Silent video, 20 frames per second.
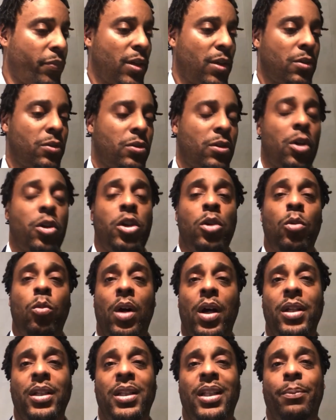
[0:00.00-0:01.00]
So you
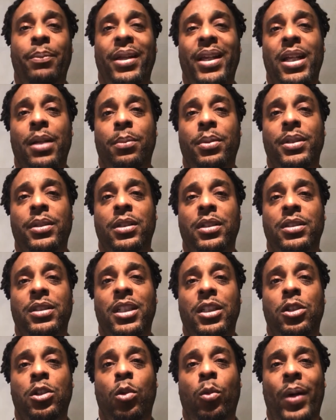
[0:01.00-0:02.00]
want to be in a
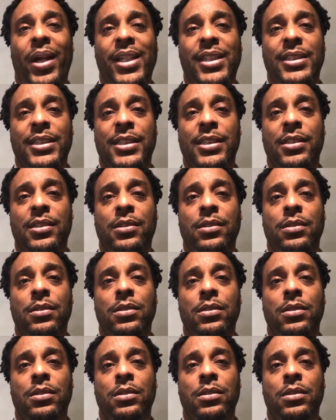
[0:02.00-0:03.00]
situation
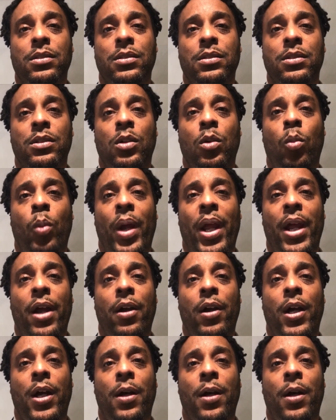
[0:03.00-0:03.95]
where